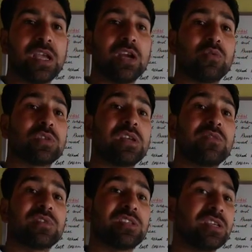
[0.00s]
It was
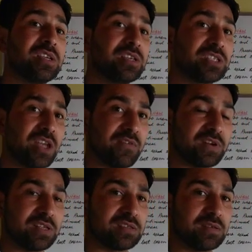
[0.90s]
linguistic
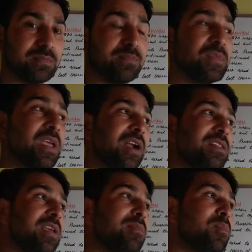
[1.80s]
chauvinism,
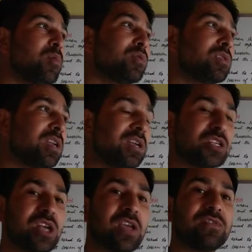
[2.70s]
and they imposed
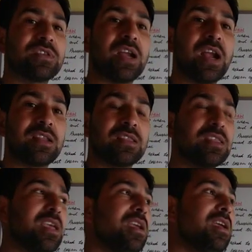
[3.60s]
English language, and
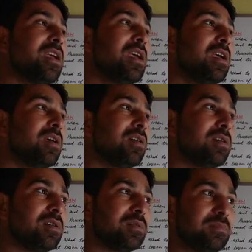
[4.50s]
they
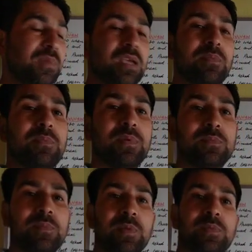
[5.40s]

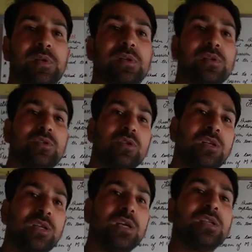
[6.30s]
make people to
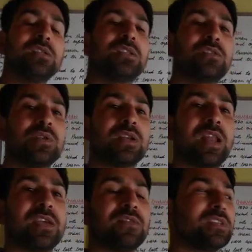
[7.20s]
learn this city
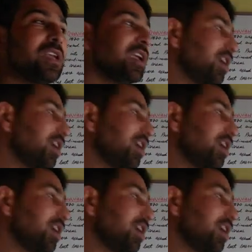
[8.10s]
language.